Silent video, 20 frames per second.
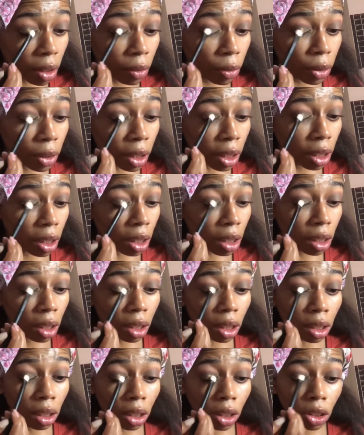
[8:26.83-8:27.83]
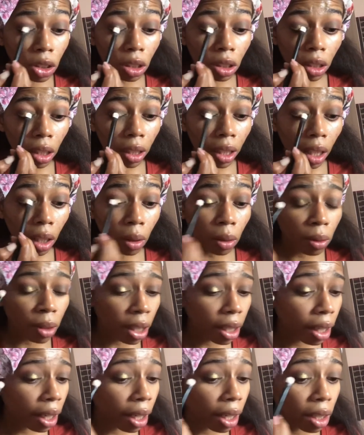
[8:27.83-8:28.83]
ever get any conditions like how
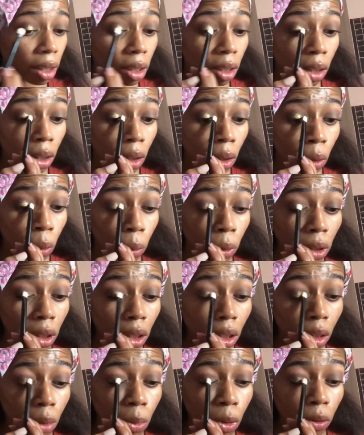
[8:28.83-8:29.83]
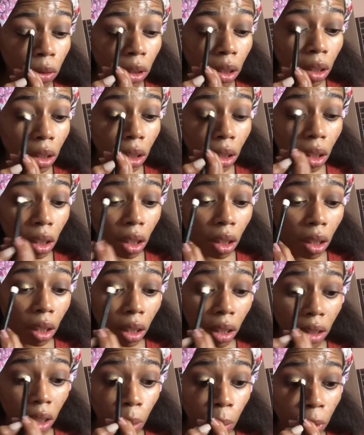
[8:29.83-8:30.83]
they had within this movie.
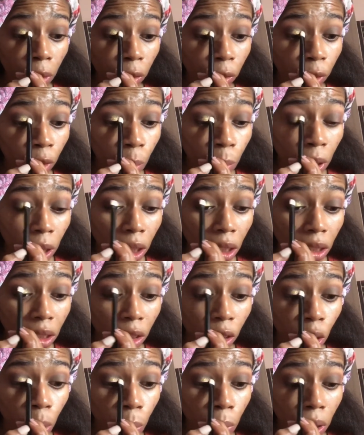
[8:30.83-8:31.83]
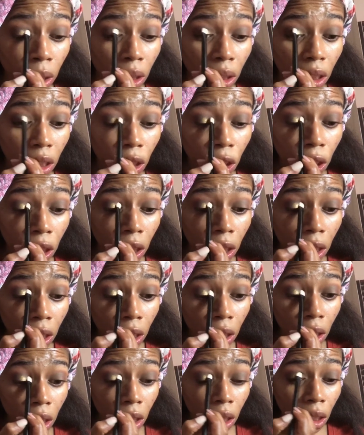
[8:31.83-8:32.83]
Like, they were filming in terrible
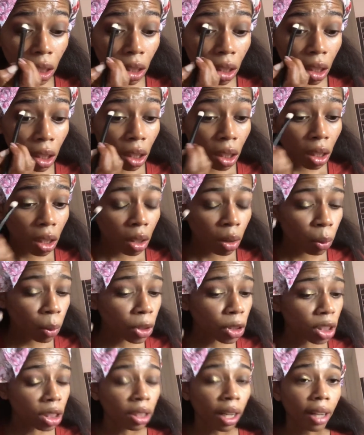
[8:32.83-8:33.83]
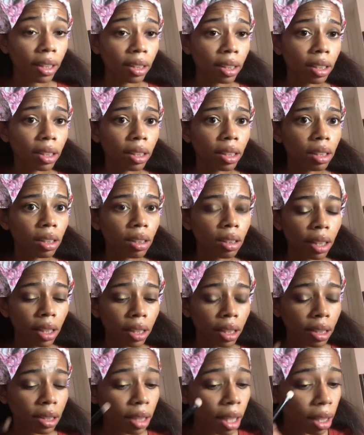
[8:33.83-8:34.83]
conditions, which is not good. Like,
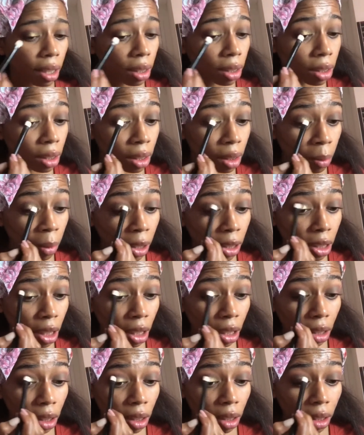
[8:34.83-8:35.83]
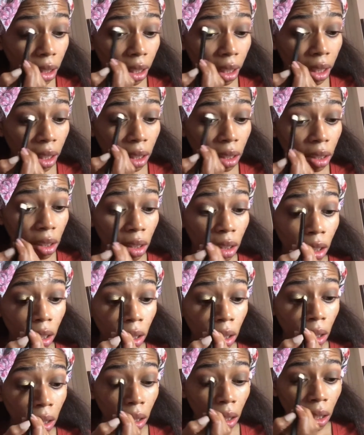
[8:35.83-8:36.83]
that's not good. I'm not saying that.
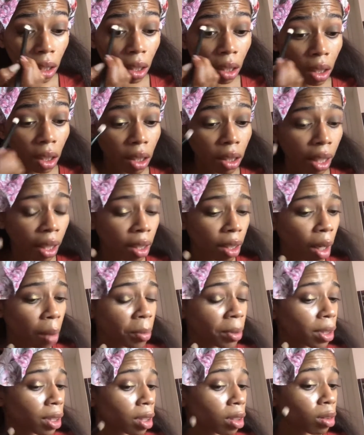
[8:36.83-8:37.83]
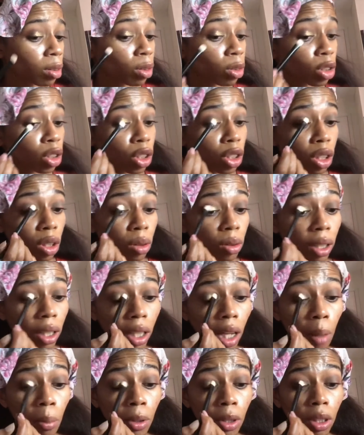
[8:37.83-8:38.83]
And that happened in, you know, that
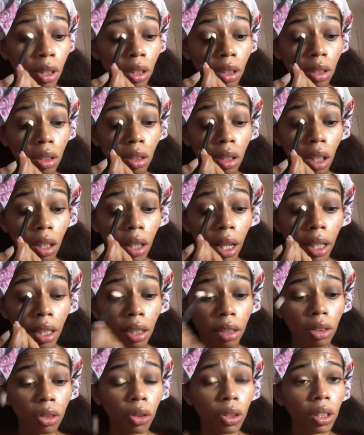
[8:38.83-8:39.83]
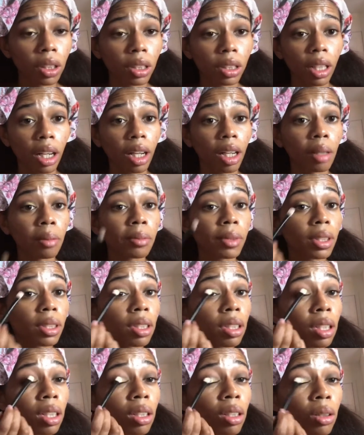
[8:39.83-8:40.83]
happened in a lot during those times
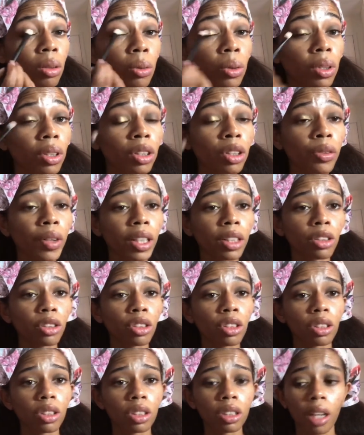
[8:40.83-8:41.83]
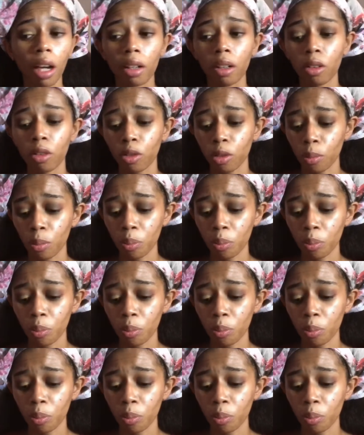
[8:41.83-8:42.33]
where the directors just kind of